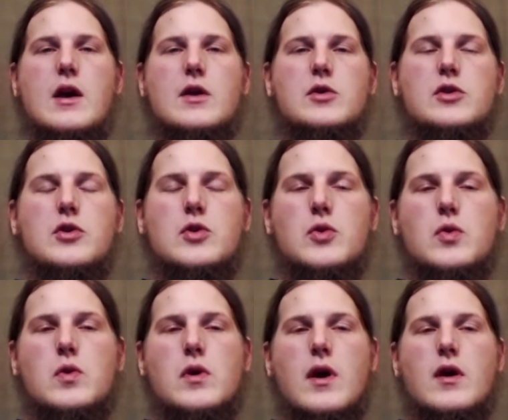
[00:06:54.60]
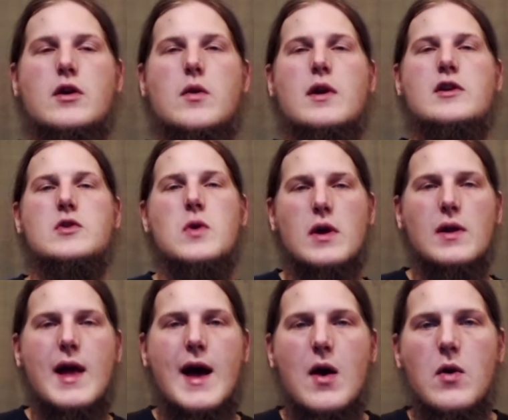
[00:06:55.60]
You are going to
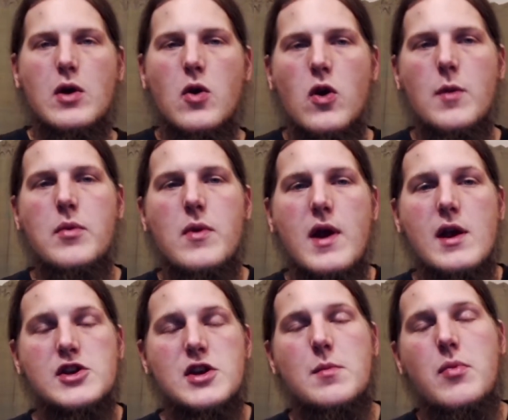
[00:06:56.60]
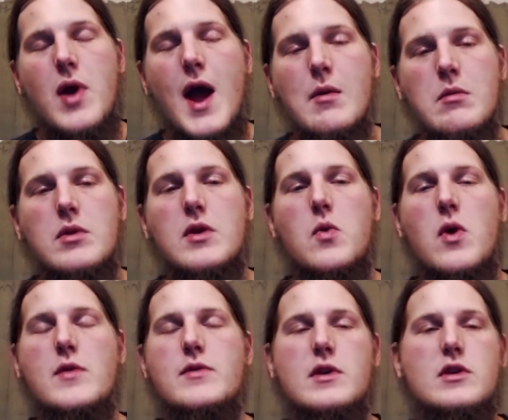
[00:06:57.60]
allow a corporation, probably
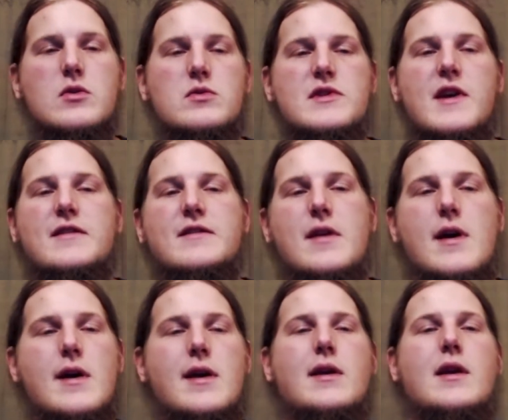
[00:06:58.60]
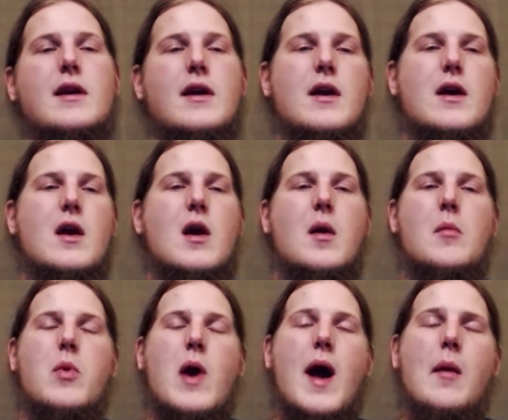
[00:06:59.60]
one that you dislike,
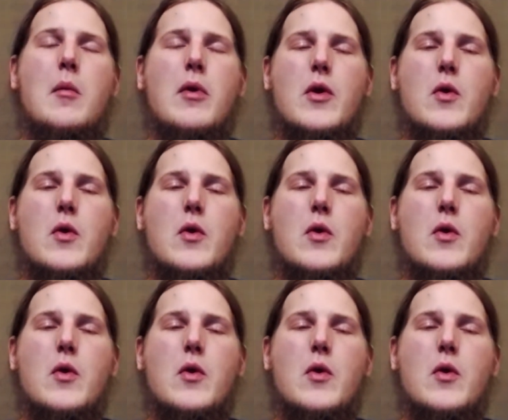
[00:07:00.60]
probably